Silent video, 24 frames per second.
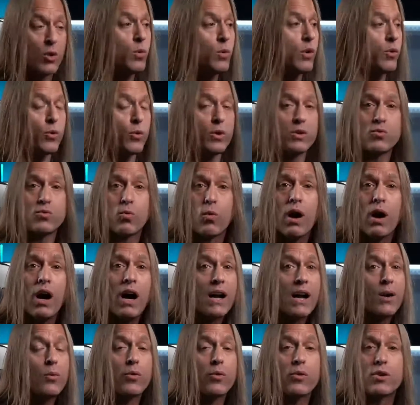whether it's
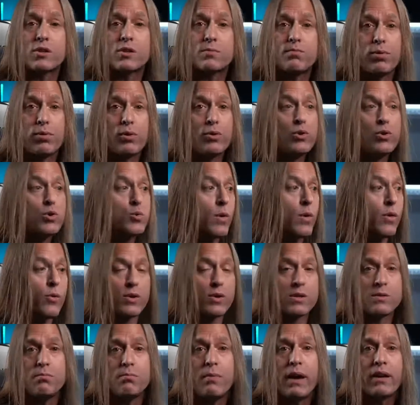rock, whether it's blues, whether
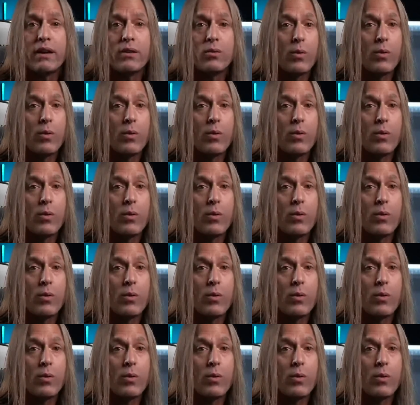it's metal,